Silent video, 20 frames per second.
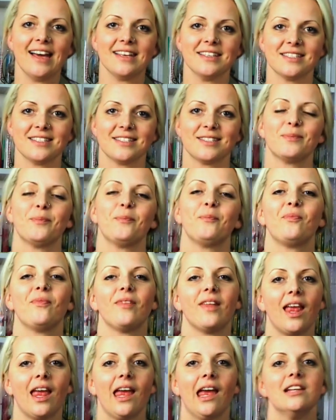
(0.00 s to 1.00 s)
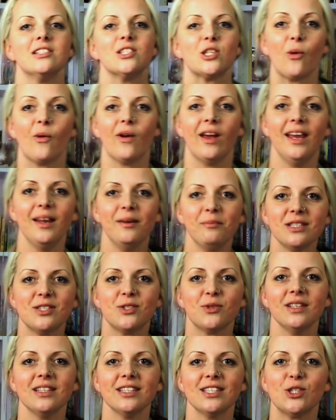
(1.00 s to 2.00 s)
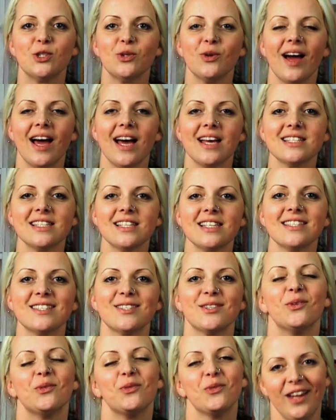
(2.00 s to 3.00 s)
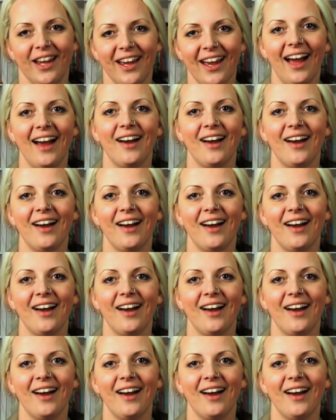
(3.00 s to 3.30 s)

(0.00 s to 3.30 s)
as. So in between the two as's, we